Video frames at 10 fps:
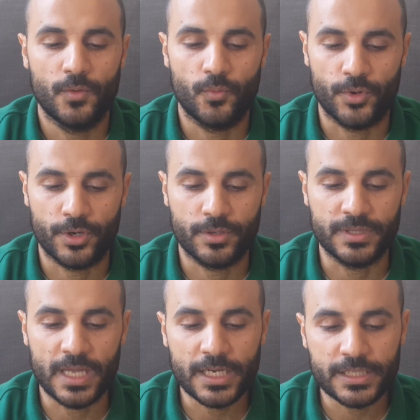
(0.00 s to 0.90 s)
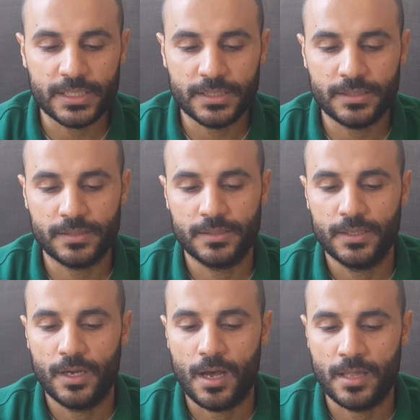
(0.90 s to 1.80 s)
were conducted
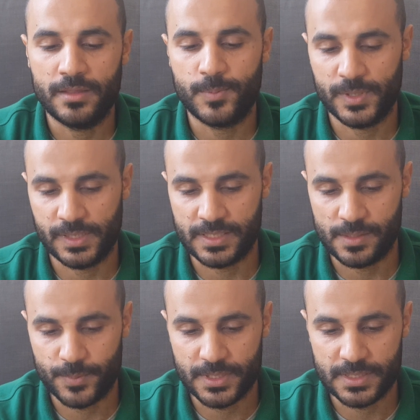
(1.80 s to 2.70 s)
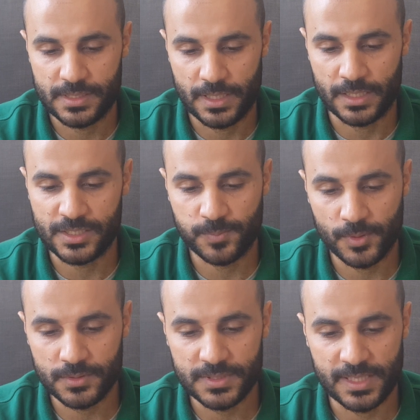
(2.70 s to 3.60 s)
on the participants and
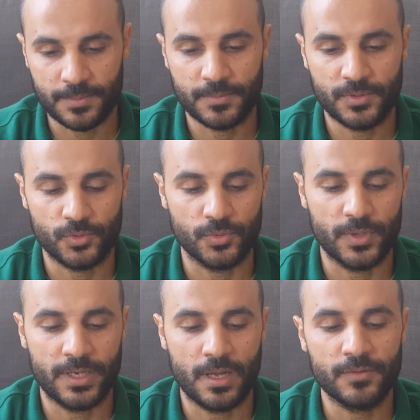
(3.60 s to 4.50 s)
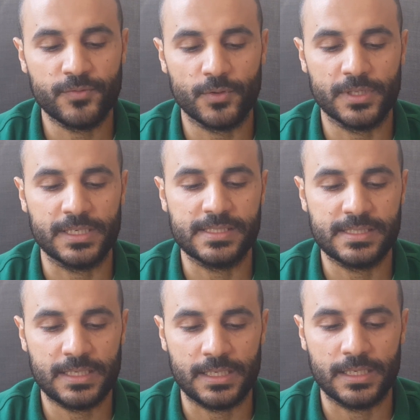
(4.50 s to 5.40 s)
exposed them to an unfolding
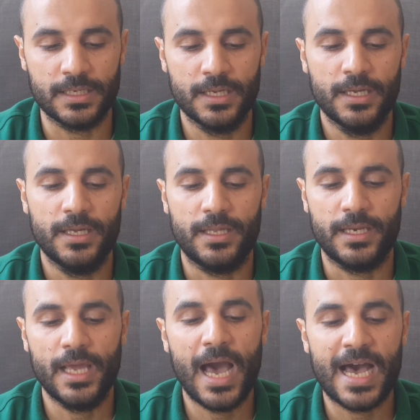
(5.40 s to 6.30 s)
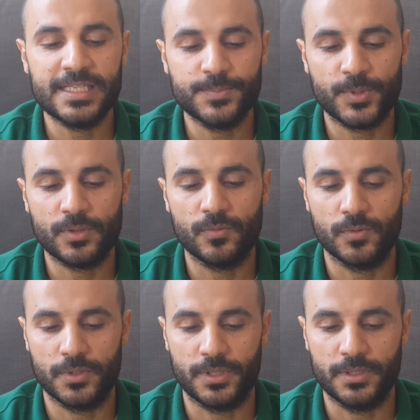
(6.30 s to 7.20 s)
scene in a hospital
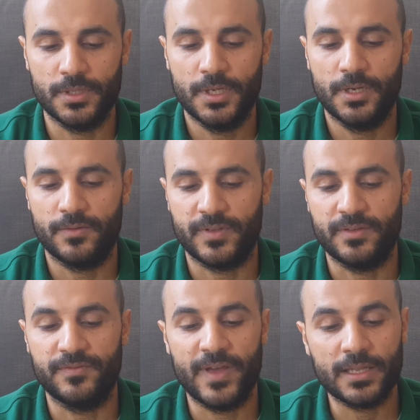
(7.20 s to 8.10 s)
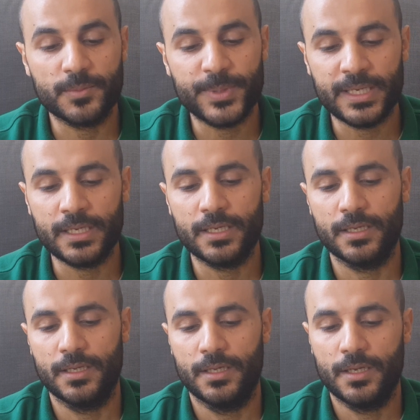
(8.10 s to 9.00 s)
ward of a developing
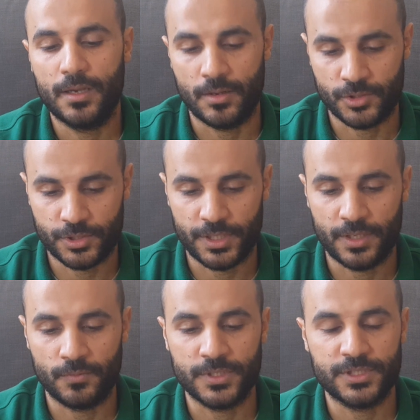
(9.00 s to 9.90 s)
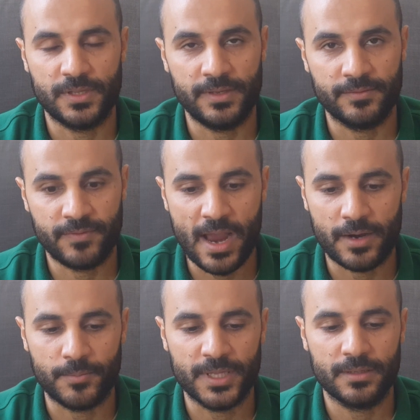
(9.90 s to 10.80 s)
country in which the
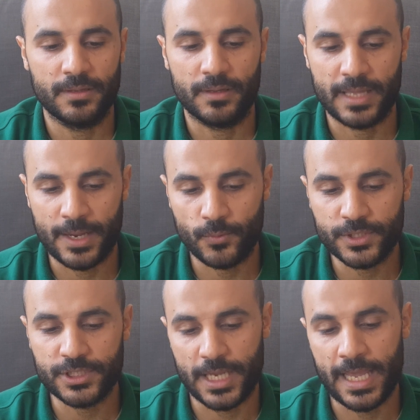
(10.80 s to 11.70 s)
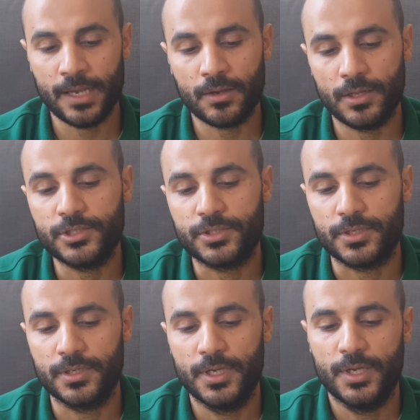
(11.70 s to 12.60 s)
environment, language, and culture
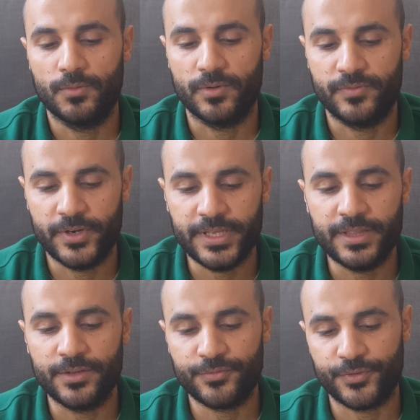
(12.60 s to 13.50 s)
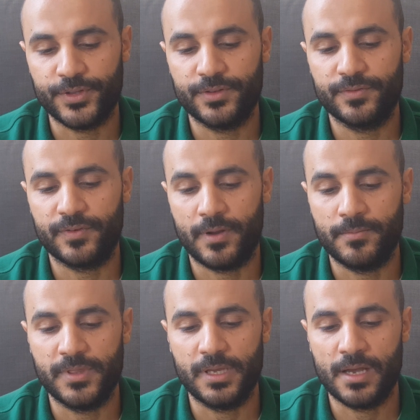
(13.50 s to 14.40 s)
were very different
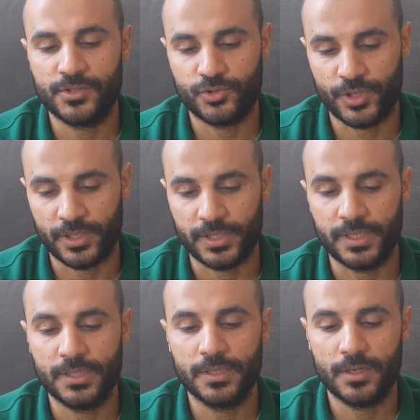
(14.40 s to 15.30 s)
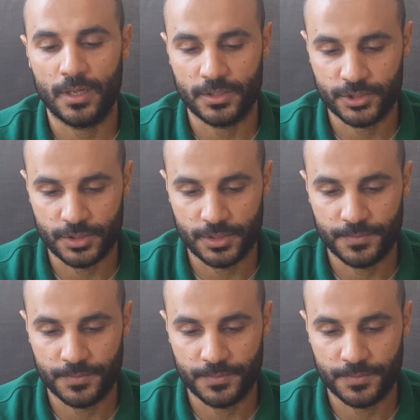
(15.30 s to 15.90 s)
from the Australian culture.